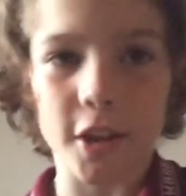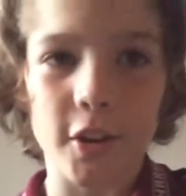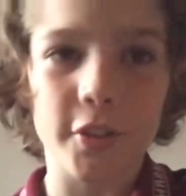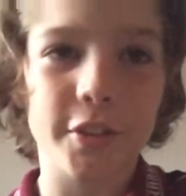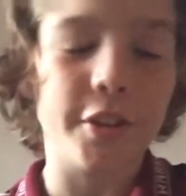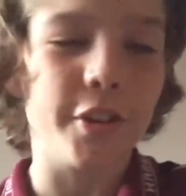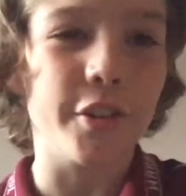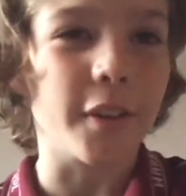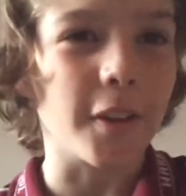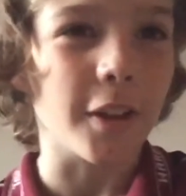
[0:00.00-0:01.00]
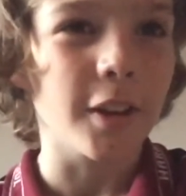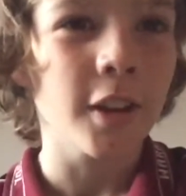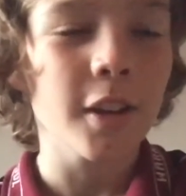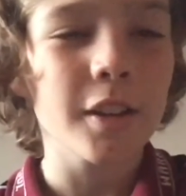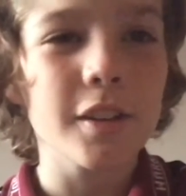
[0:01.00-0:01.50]
else to do really,
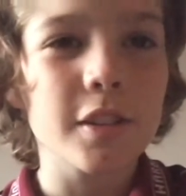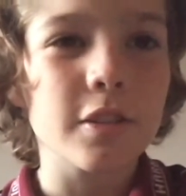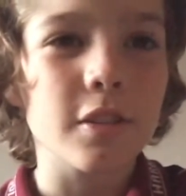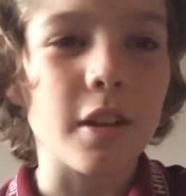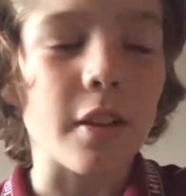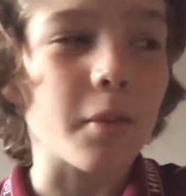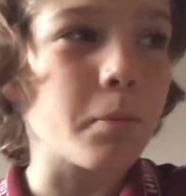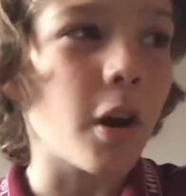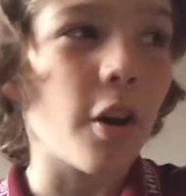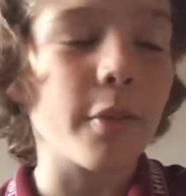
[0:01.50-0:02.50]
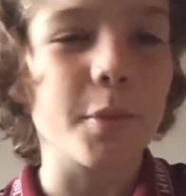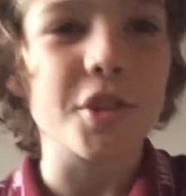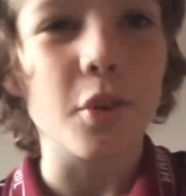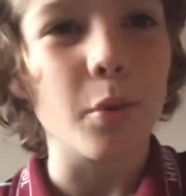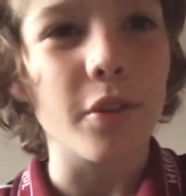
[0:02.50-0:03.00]
apart from
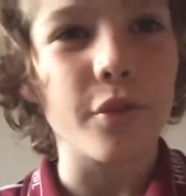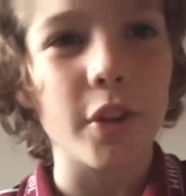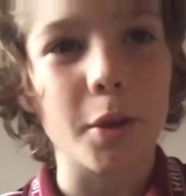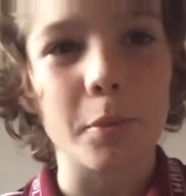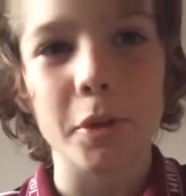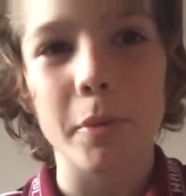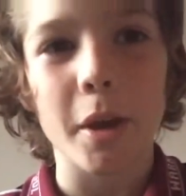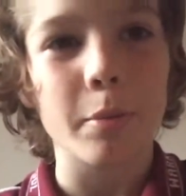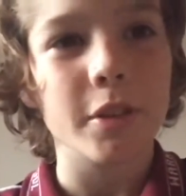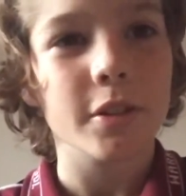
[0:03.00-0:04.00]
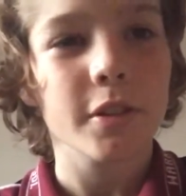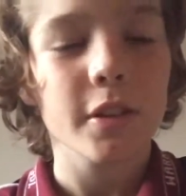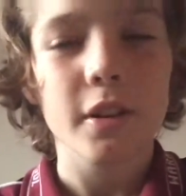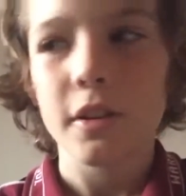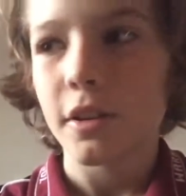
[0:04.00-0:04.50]
chill with the family maybe.
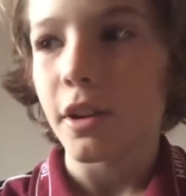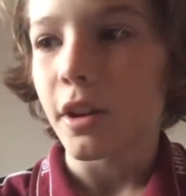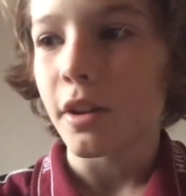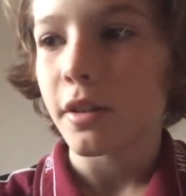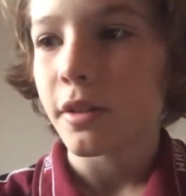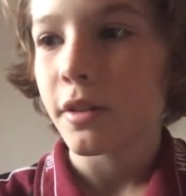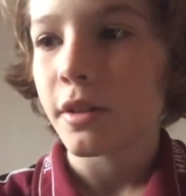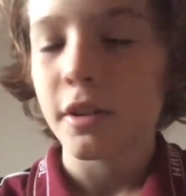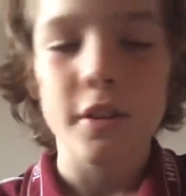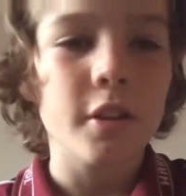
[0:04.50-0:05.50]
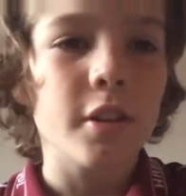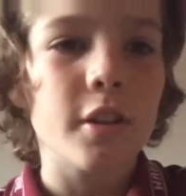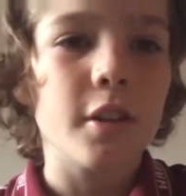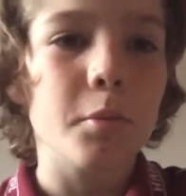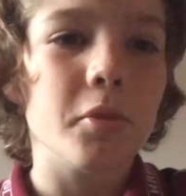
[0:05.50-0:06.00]
You know,
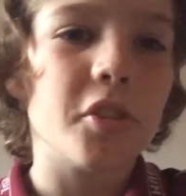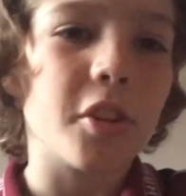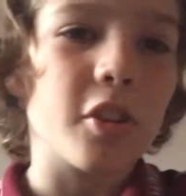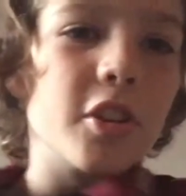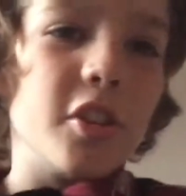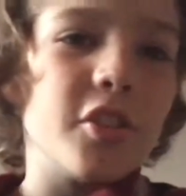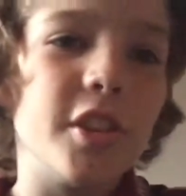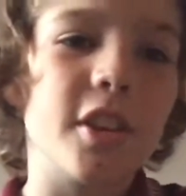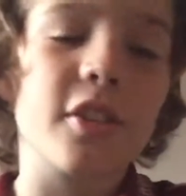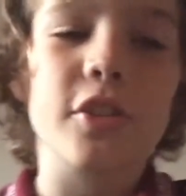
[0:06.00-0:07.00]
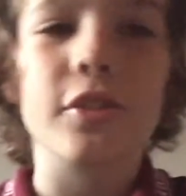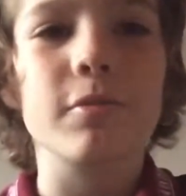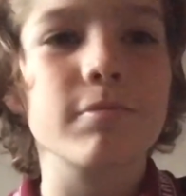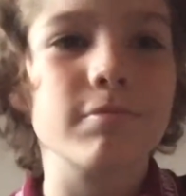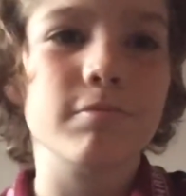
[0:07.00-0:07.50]
I'm still in year six.
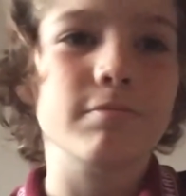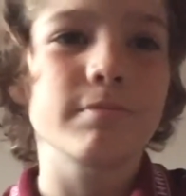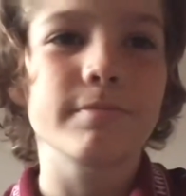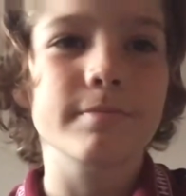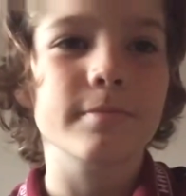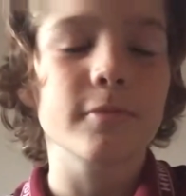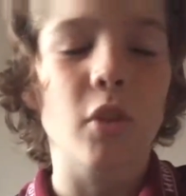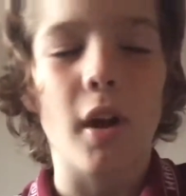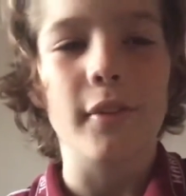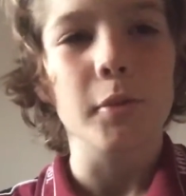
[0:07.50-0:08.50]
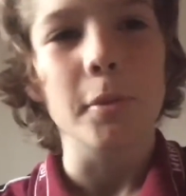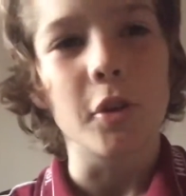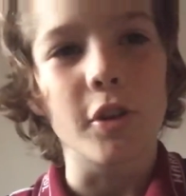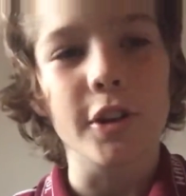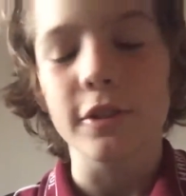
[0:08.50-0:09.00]
Life's
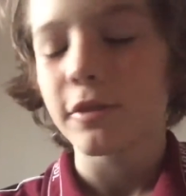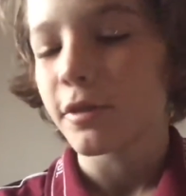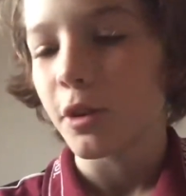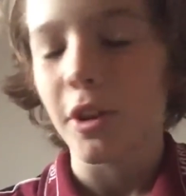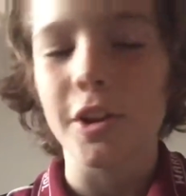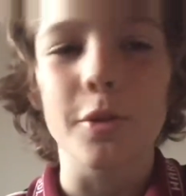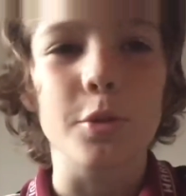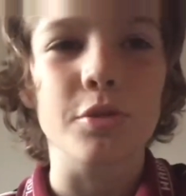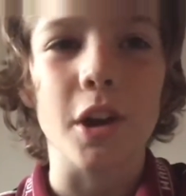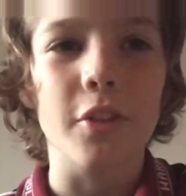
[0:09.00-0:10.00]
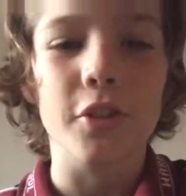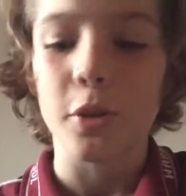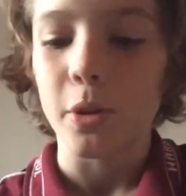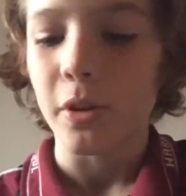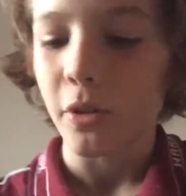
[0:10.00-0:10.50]
boring. All I do is ride
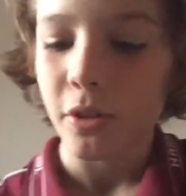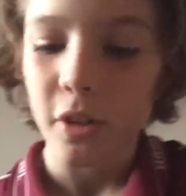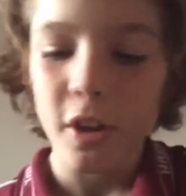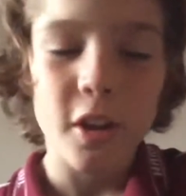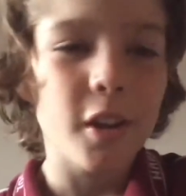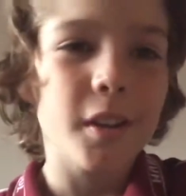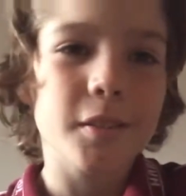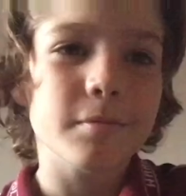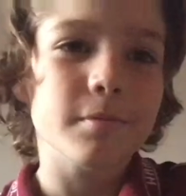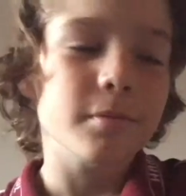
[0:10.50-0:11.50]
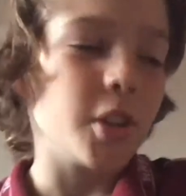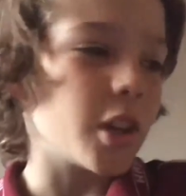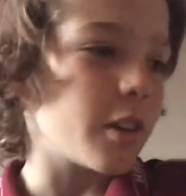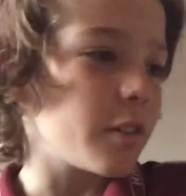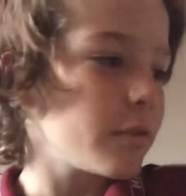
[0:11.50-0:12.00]
scooters.
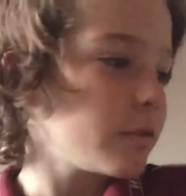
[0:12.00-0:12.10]
Yeah.